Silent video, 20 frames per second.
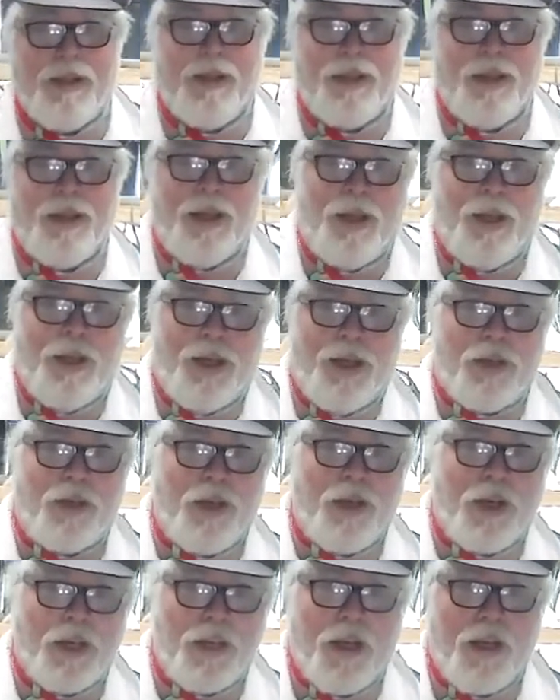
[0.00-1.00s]
Good
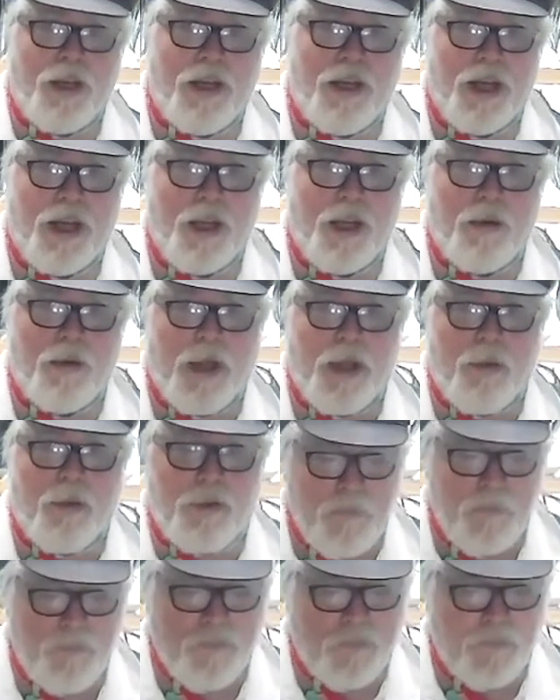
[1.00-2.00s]
gardening, people.
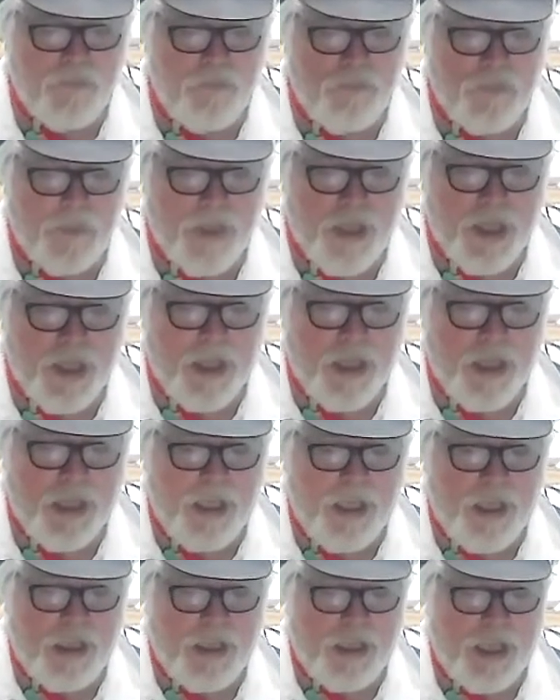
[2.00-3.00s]

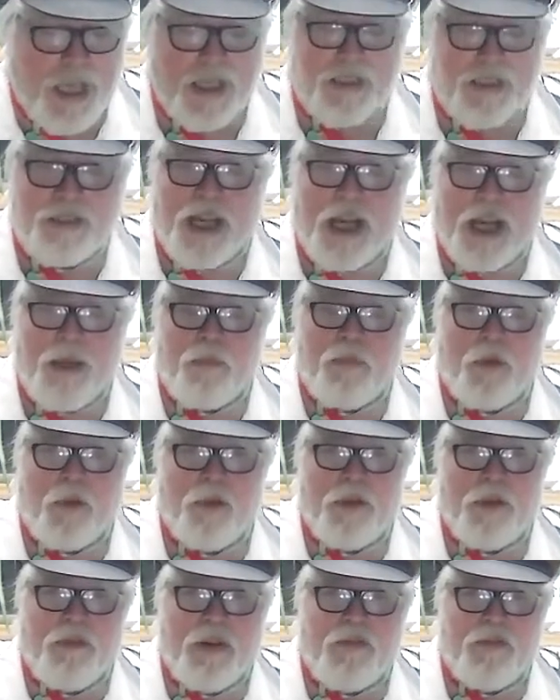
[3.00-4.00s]
Today is April the
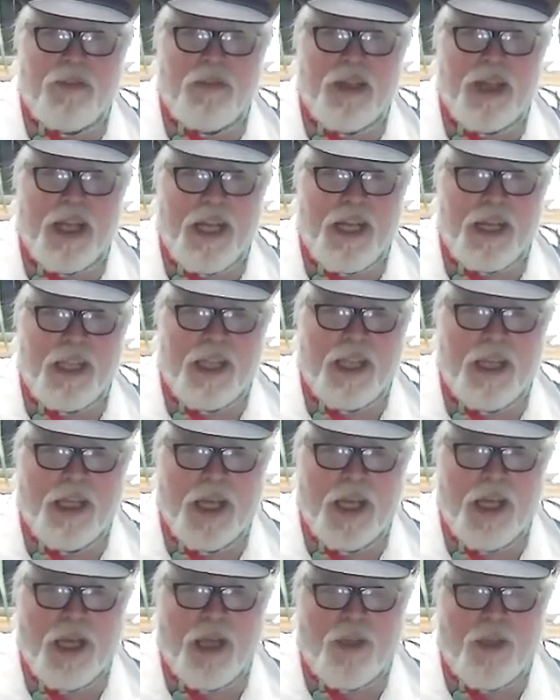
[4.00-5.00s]
15th.
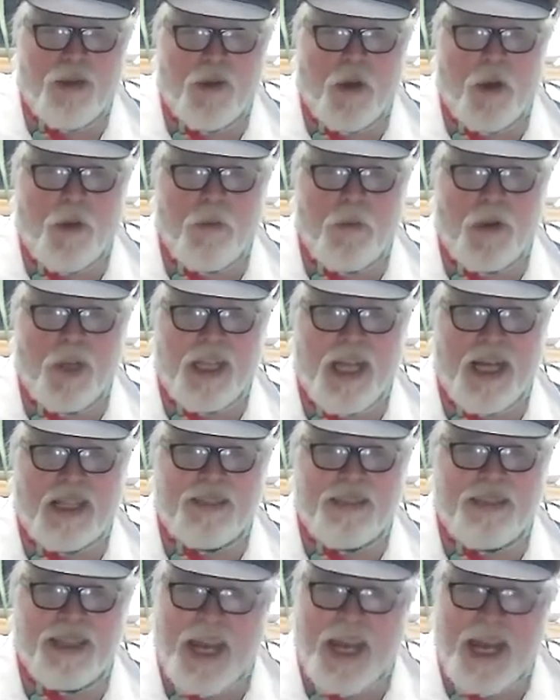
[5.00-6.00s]
Normally that's
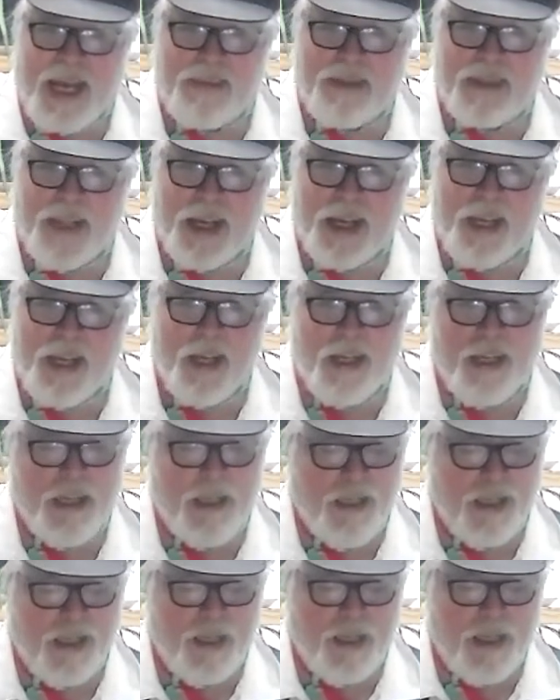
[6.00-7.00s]
tax day,
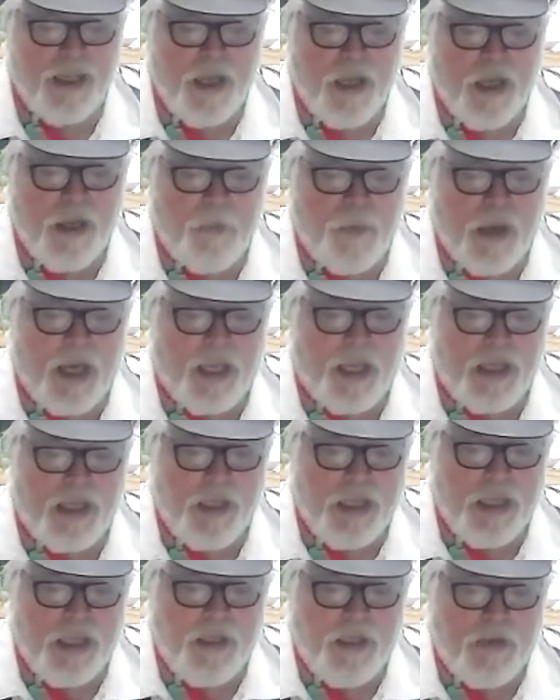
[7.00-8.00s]
but
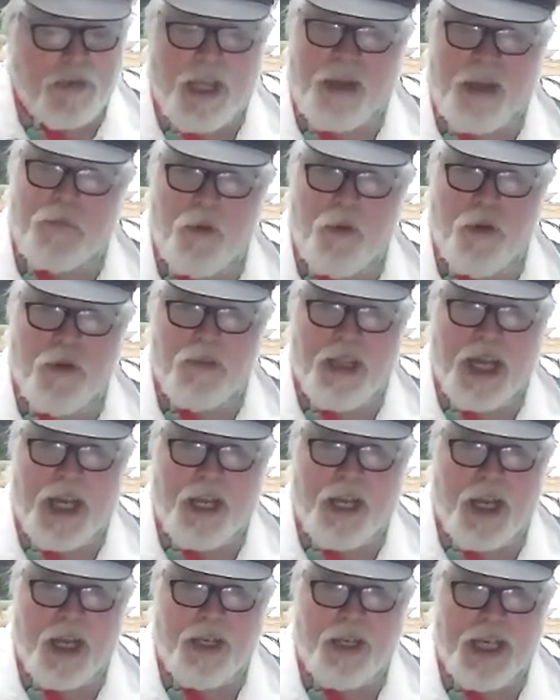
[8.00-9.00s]
they've moved
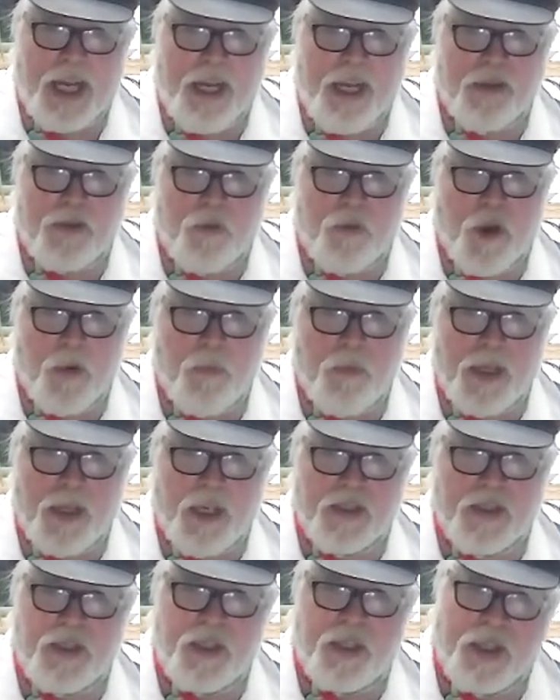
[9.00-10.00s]
that on down the road
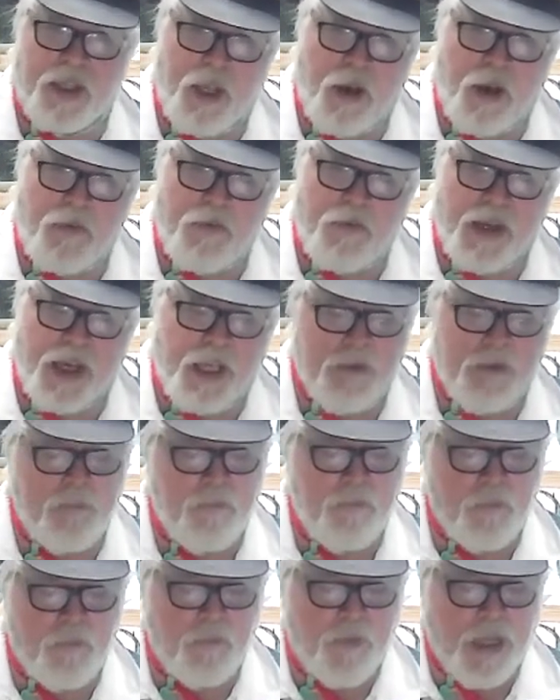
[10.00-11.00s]
because of the COVID.
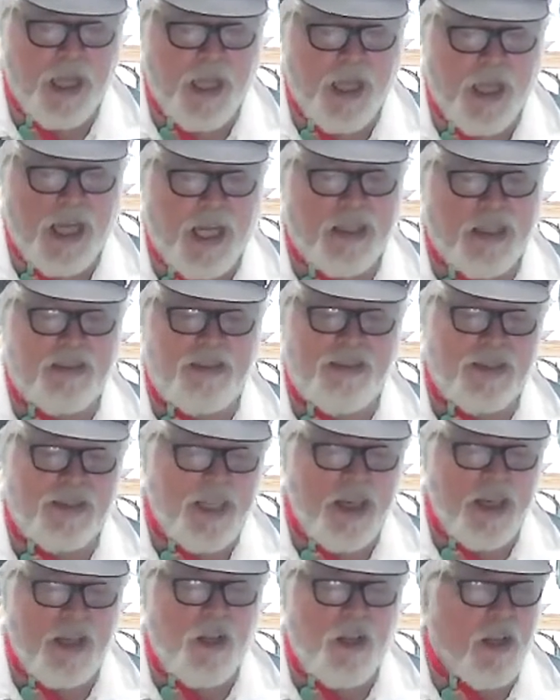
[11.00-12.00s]
It's
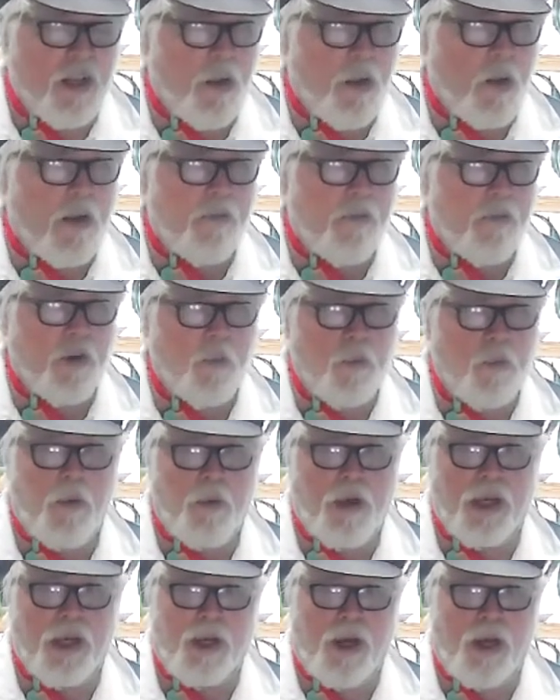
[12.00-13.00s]
still, however, what
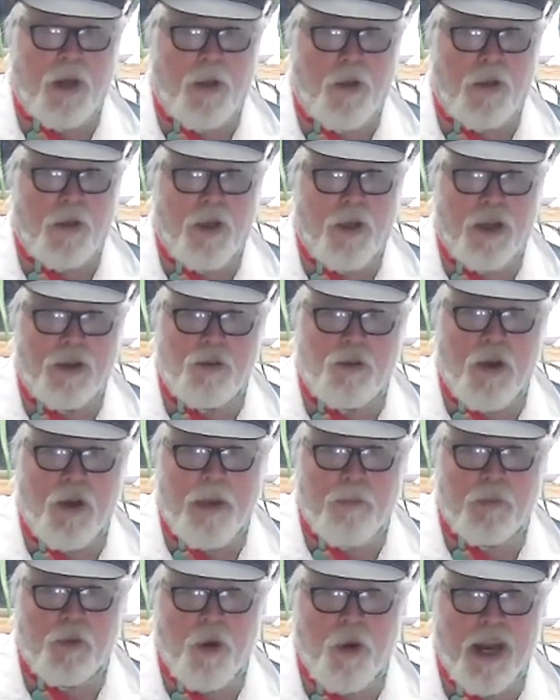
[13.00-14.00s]
we call
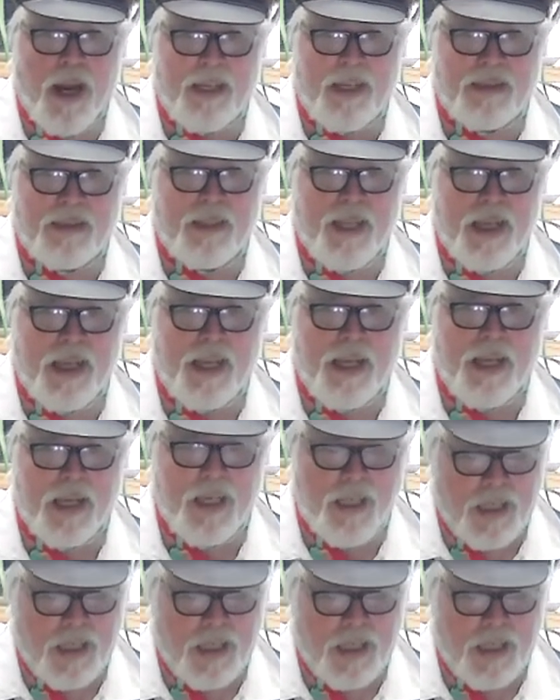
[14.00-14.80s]
crabgrass day.